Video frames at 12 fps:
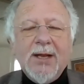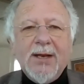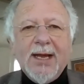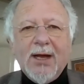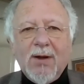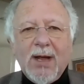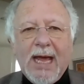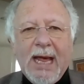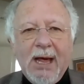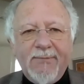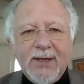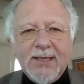Now,
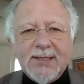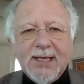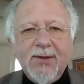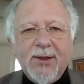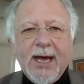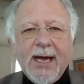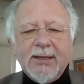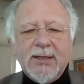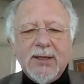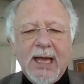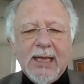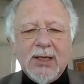having said that,
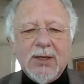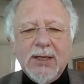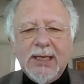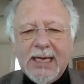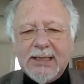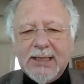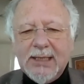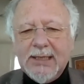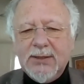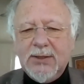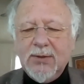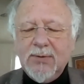and
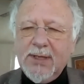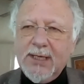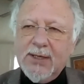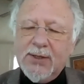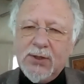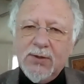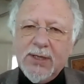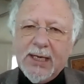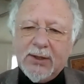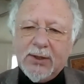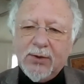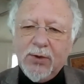connecting to the issue
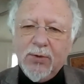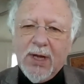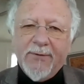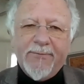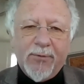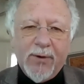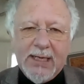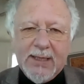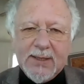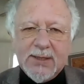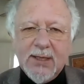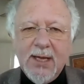that you have
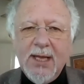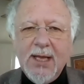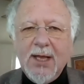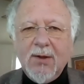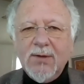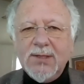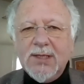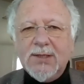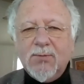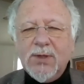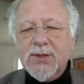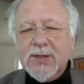raised, which
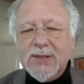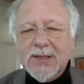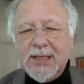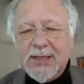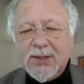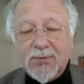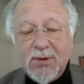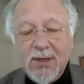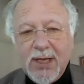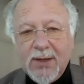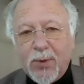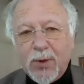is an
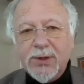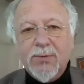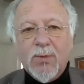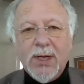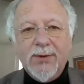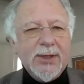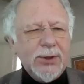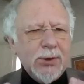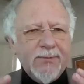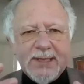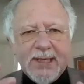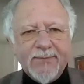extremely important one, the
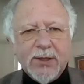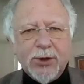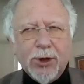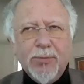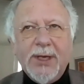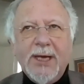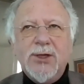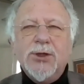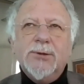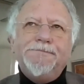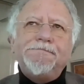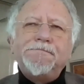issue of
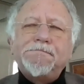self-determination,